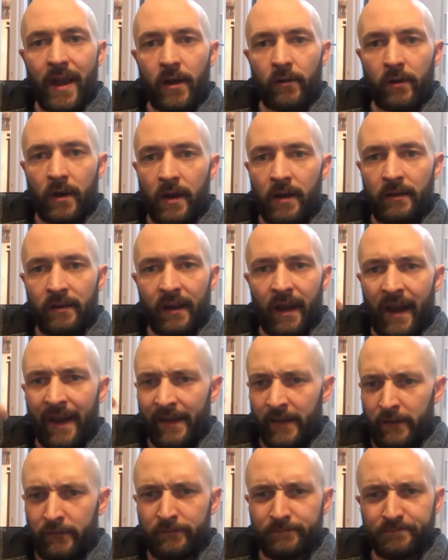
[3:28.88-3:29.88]
era,
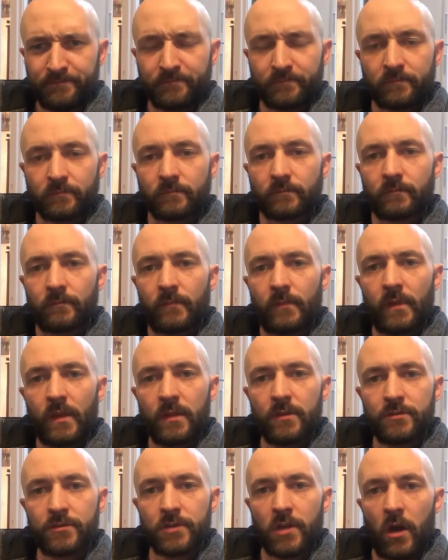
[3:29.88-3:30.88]
kind of.
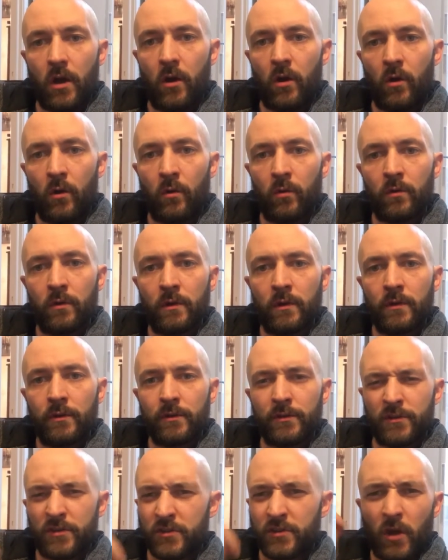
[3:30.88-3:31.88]
So
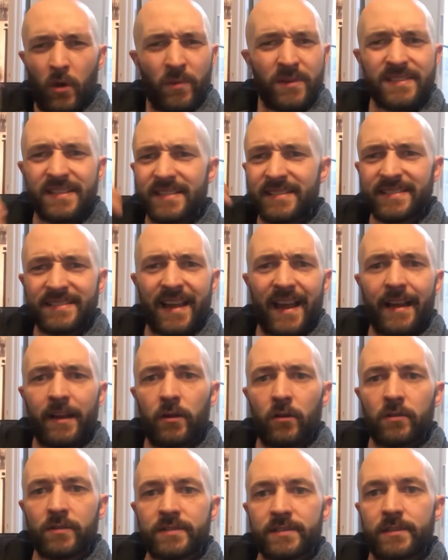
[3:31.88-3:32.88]
there's always these
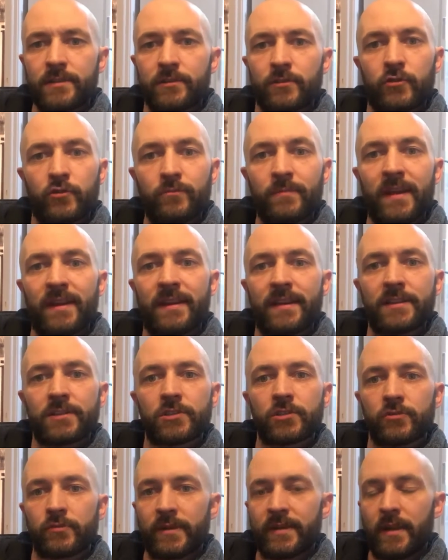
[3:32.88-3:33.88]
cycles in human
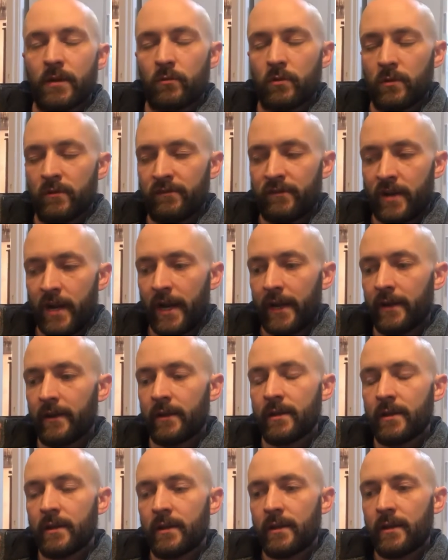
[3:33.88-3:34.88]
history that we'll find.
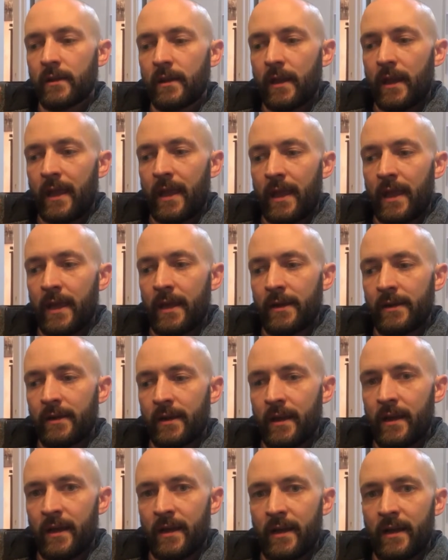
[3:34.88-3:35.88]
And
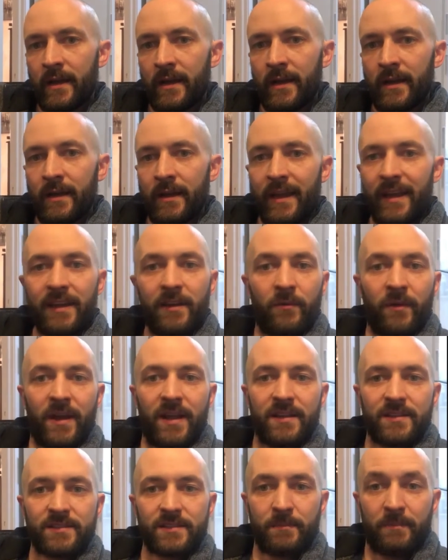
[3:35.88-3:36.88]

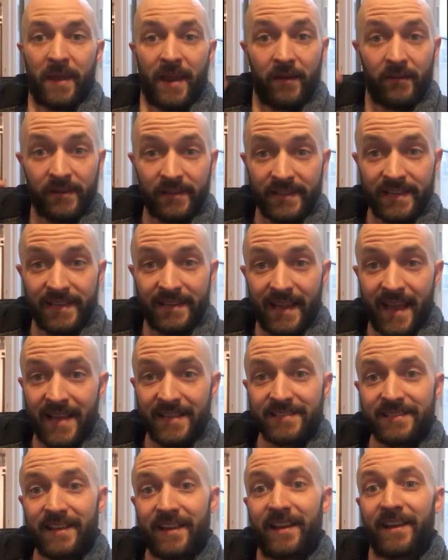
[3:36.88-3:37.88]
anyways, apparently last